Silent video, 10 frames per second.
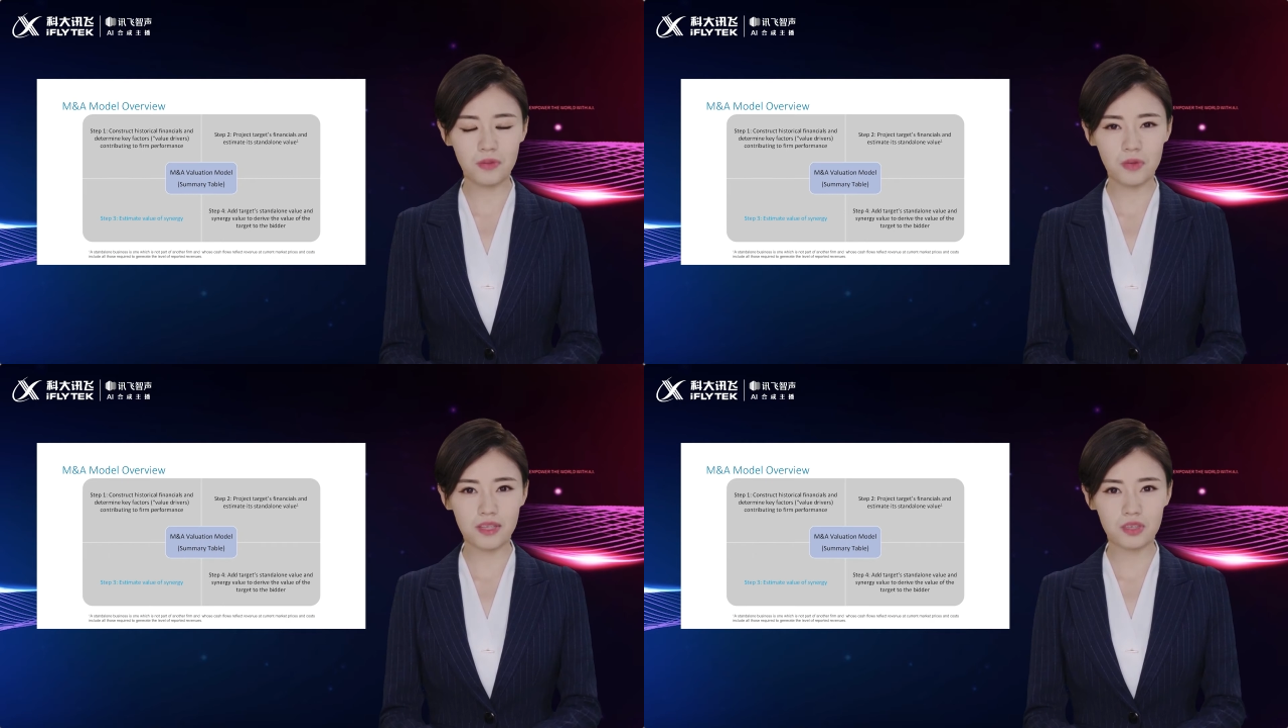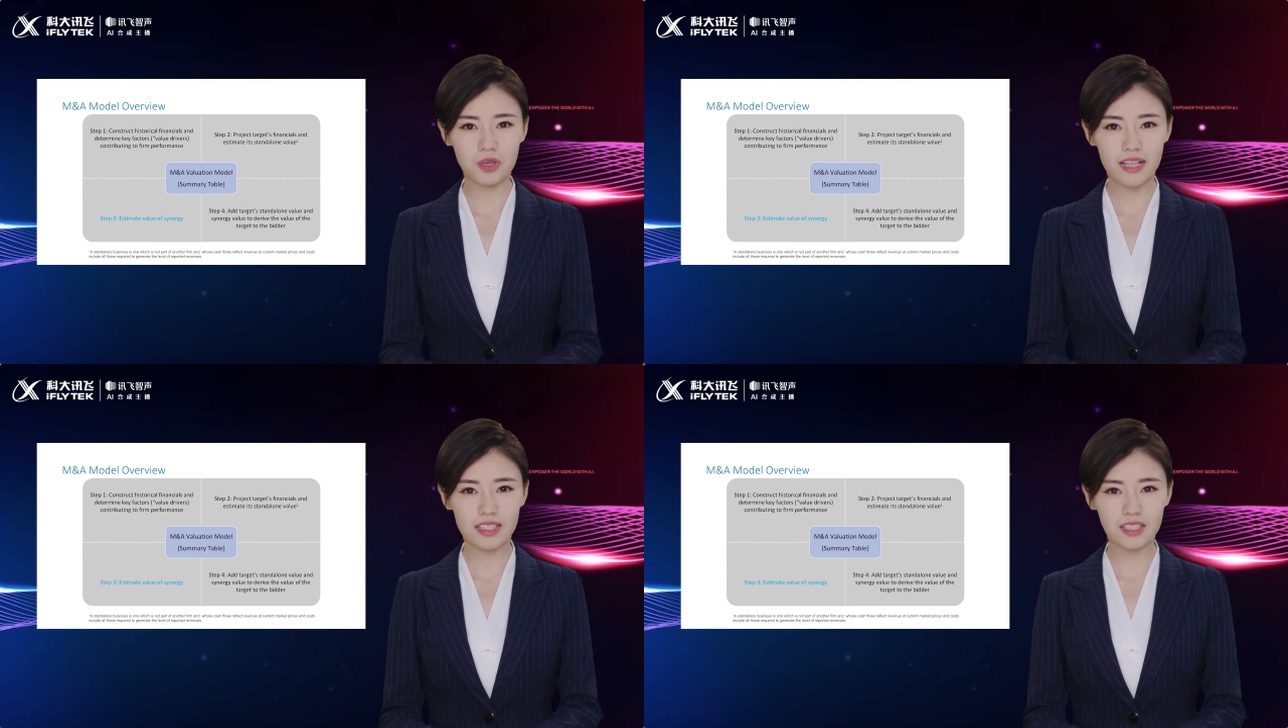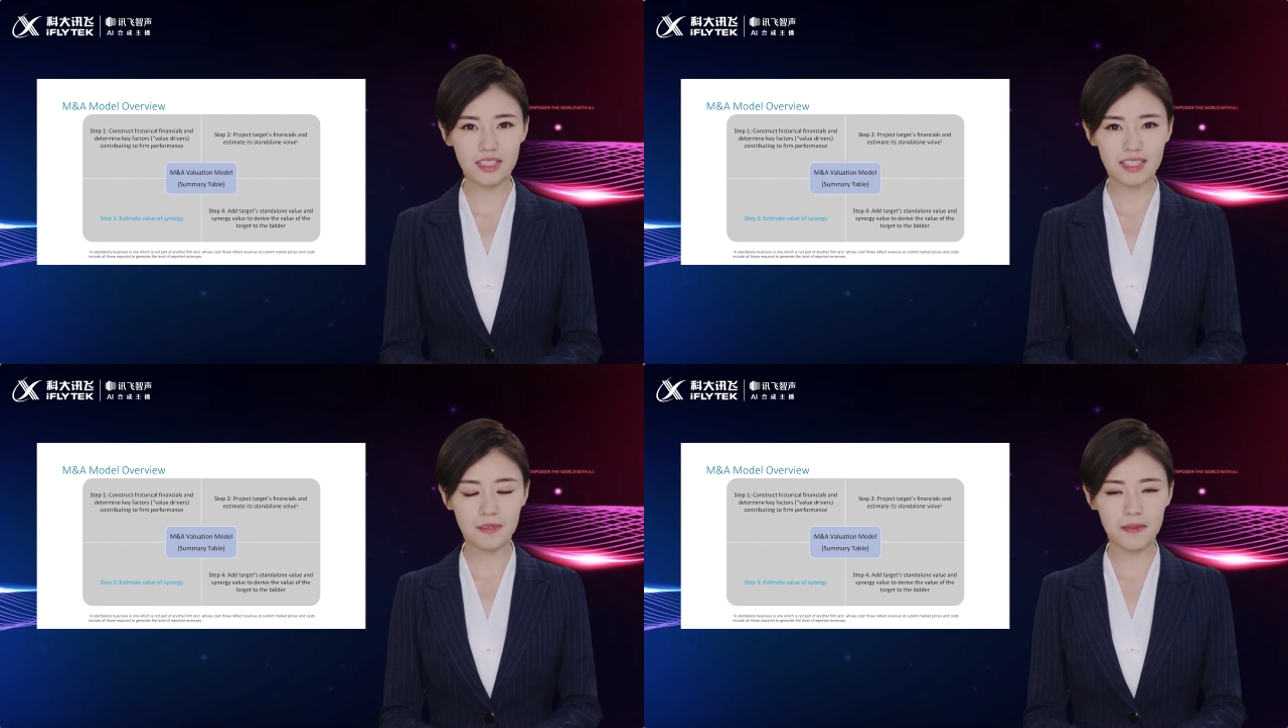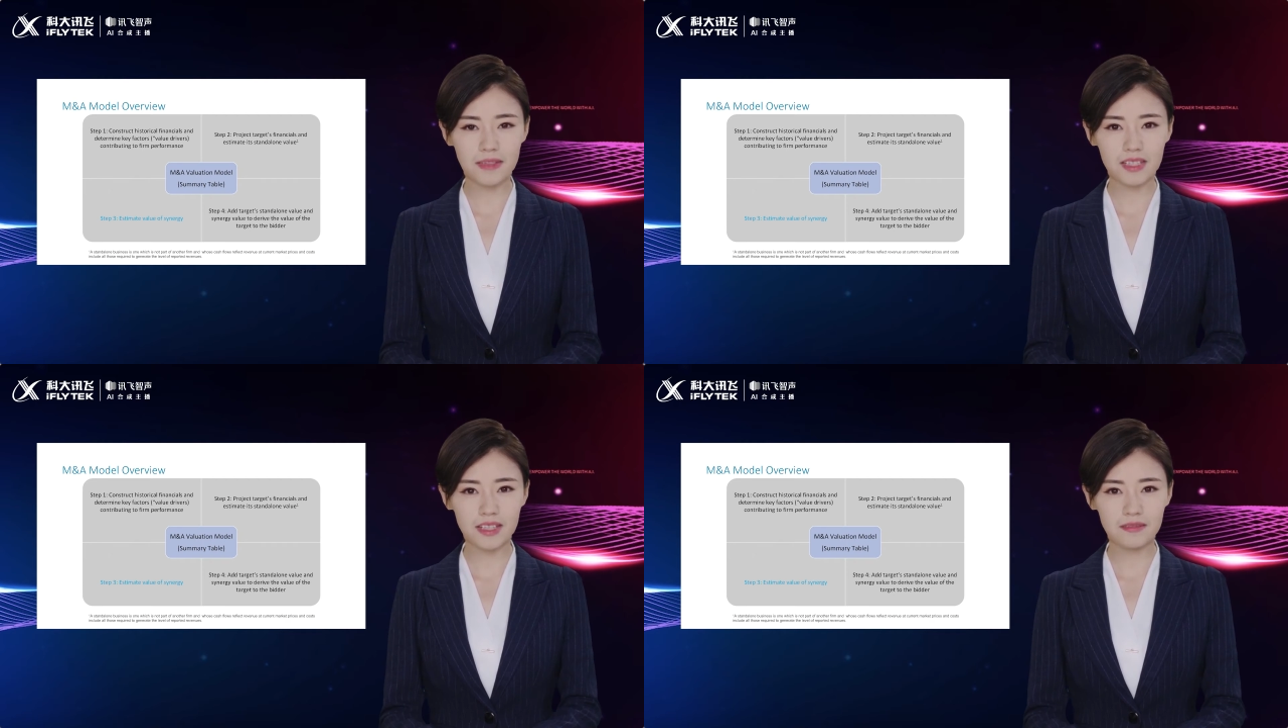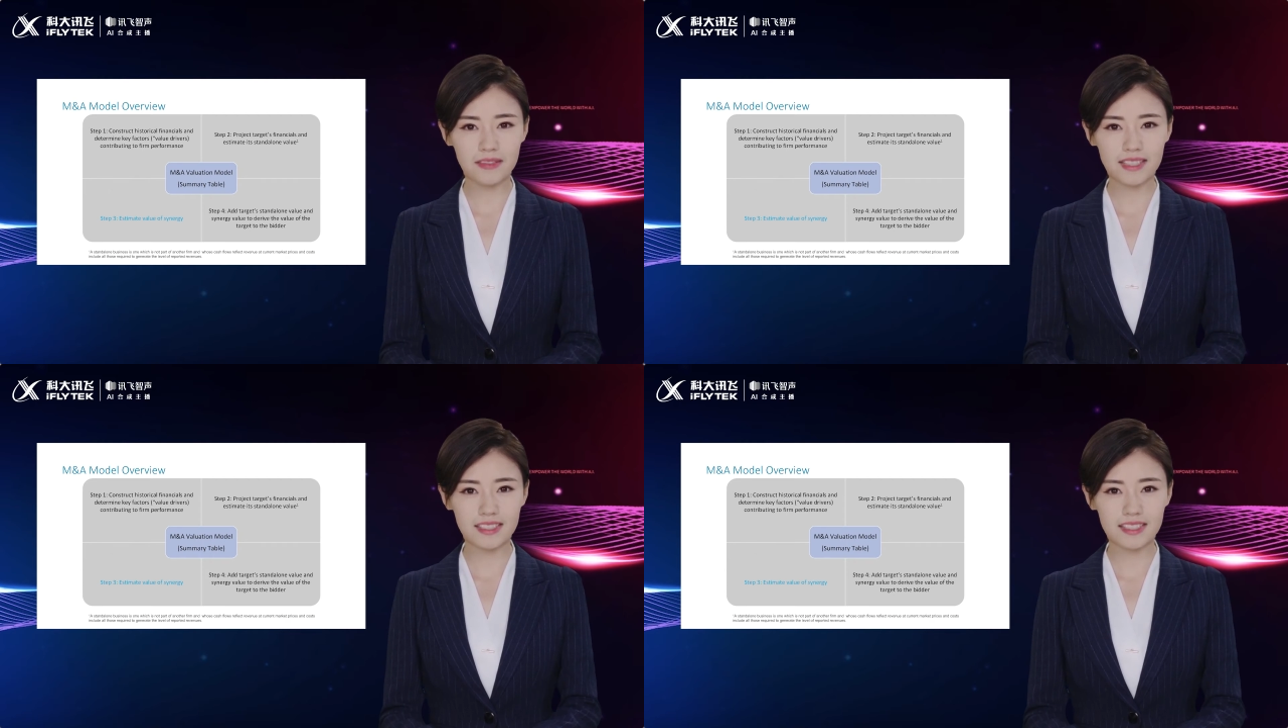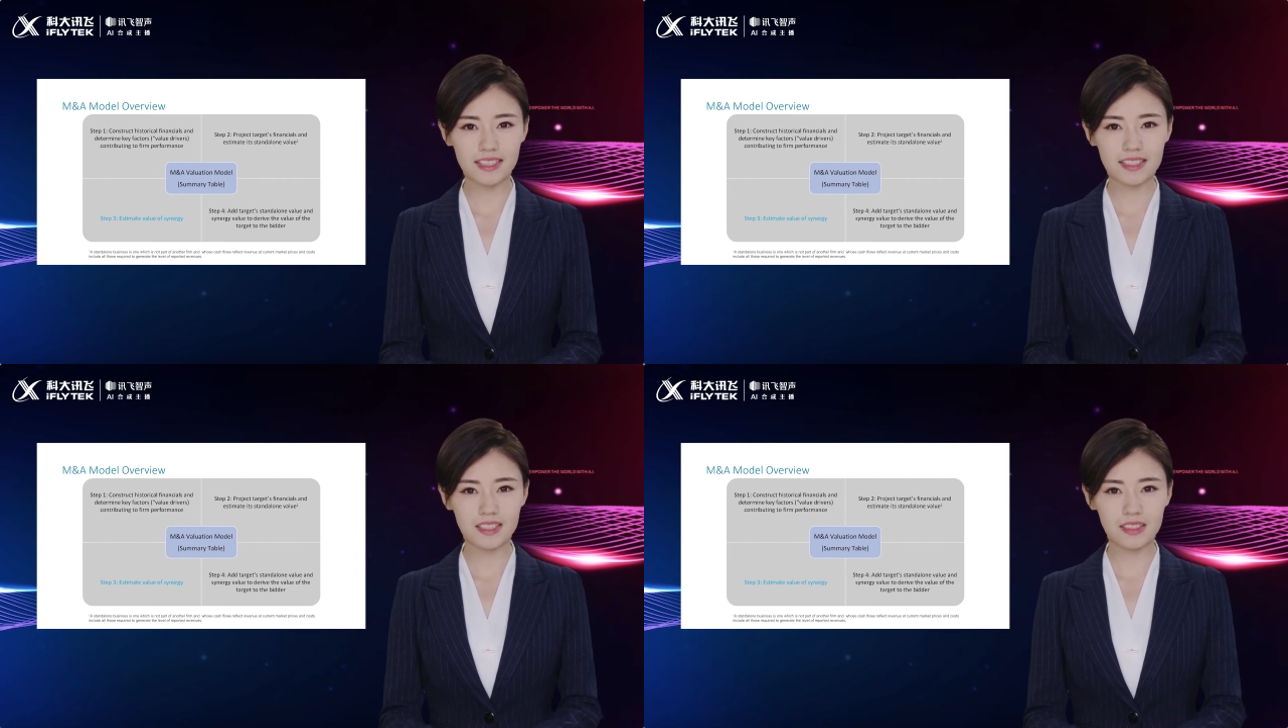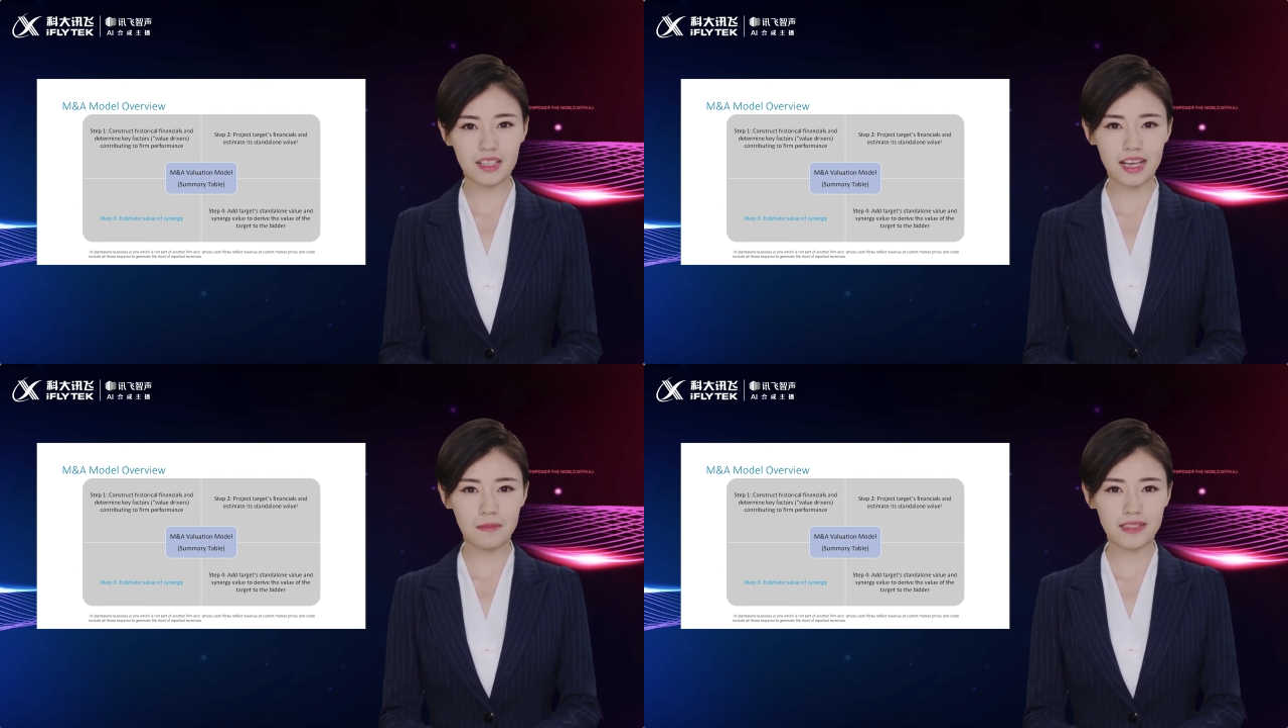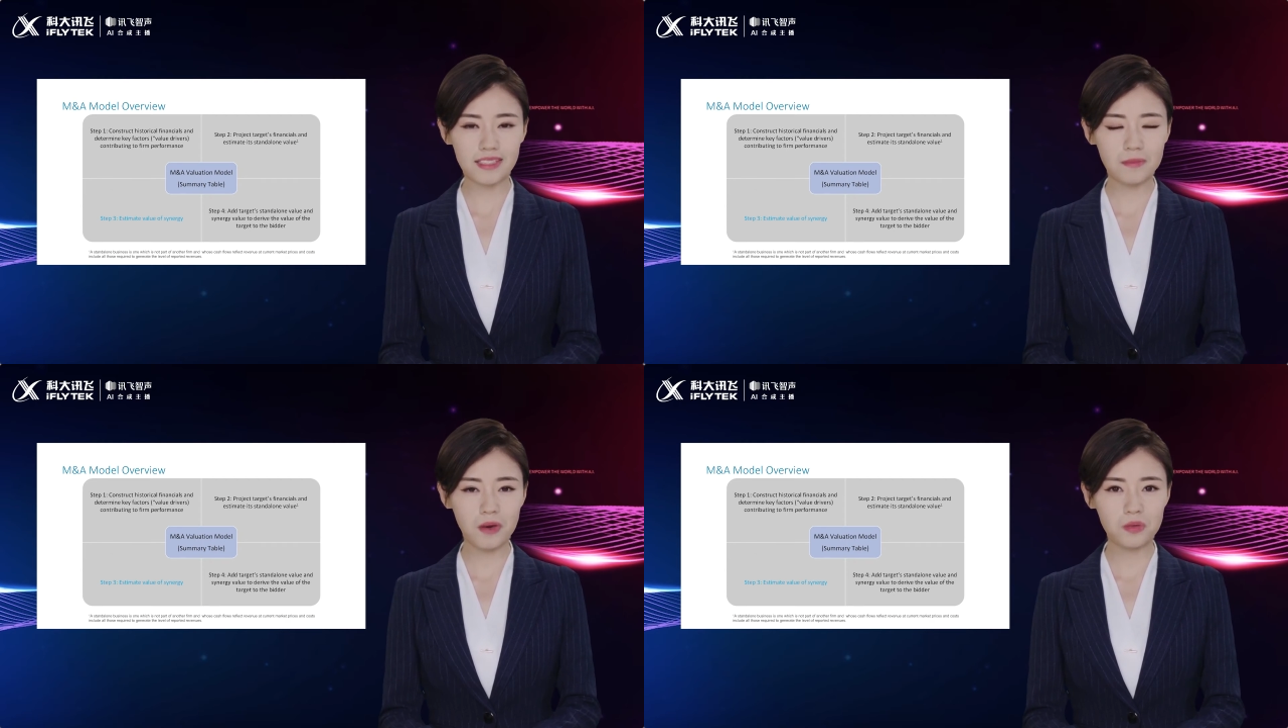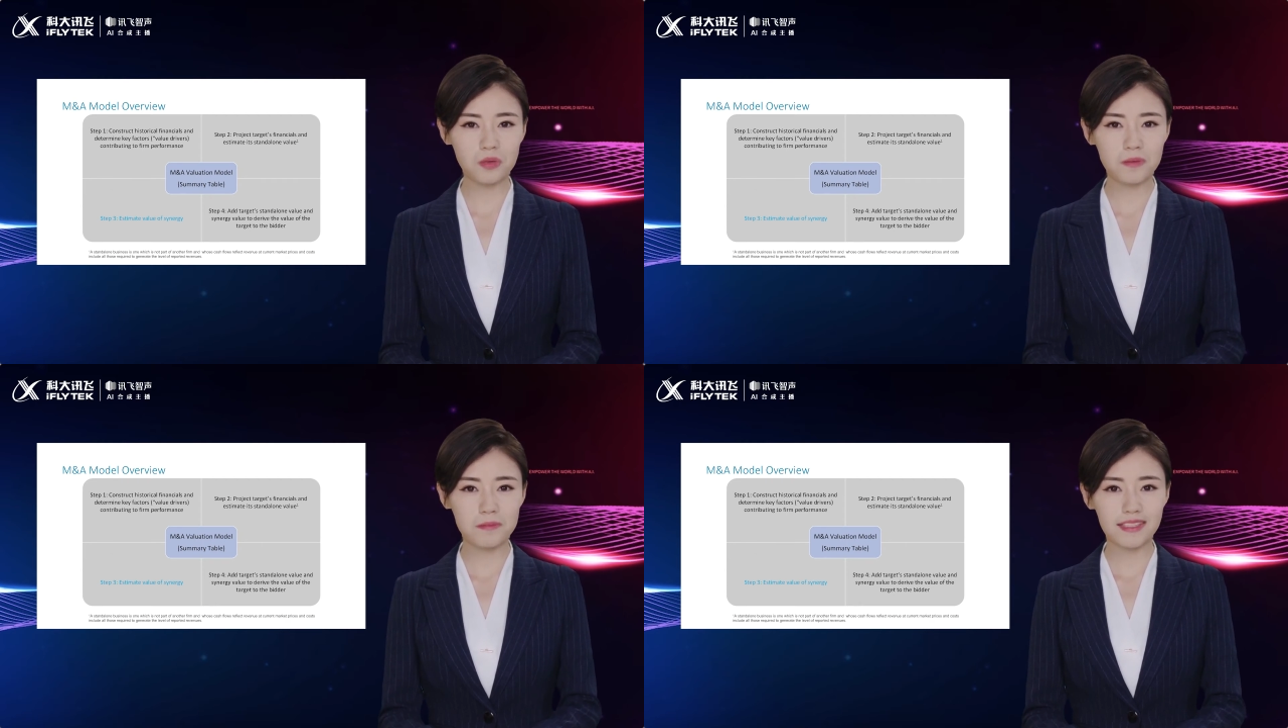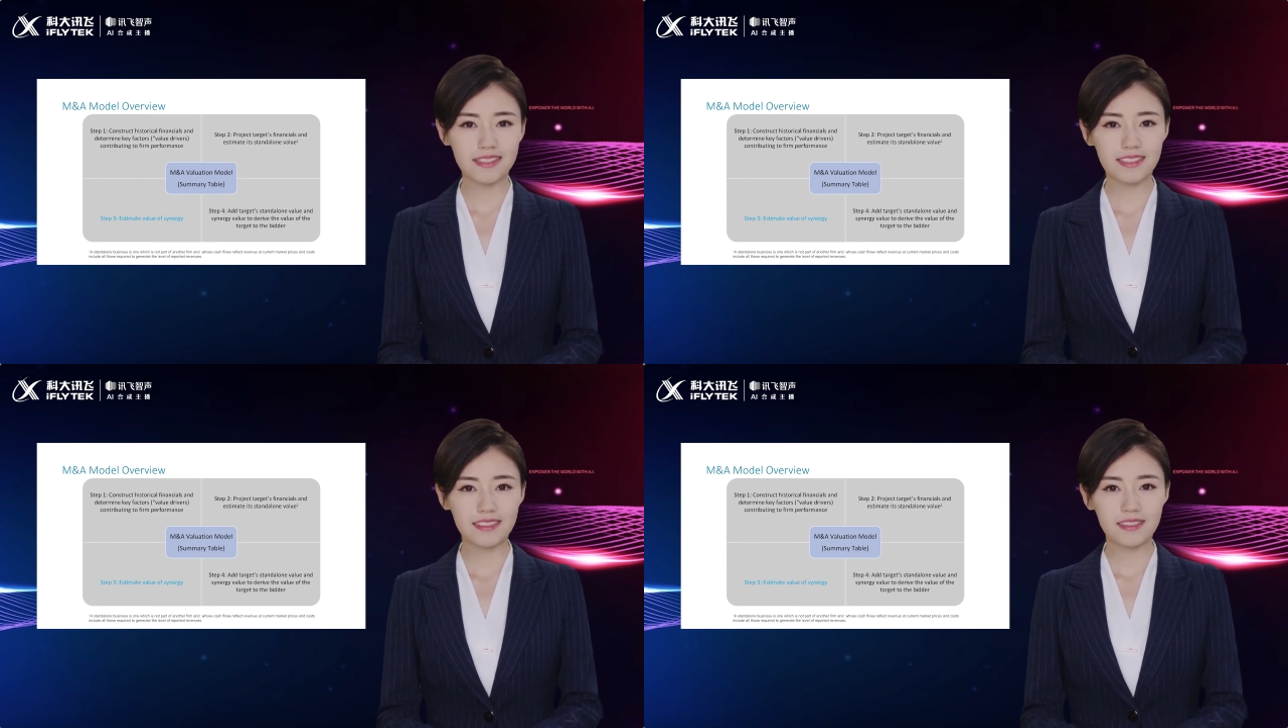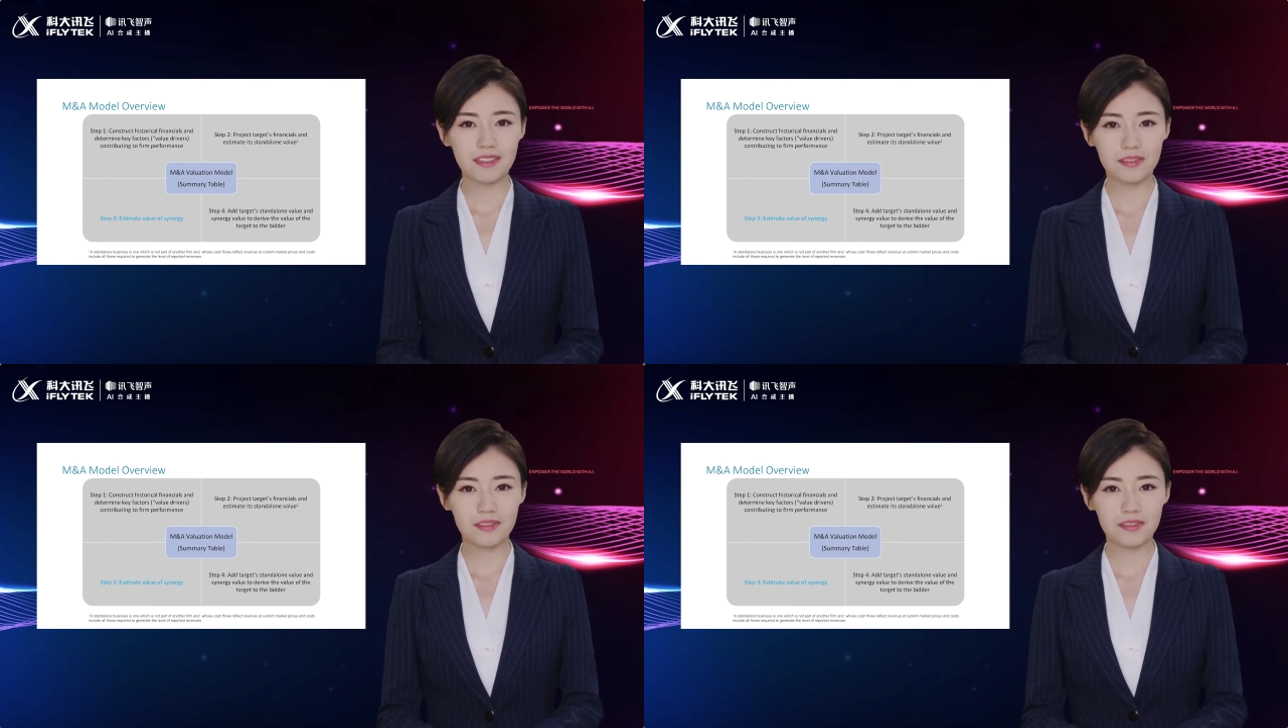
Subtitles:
we try to determine the key factors to the company's performance.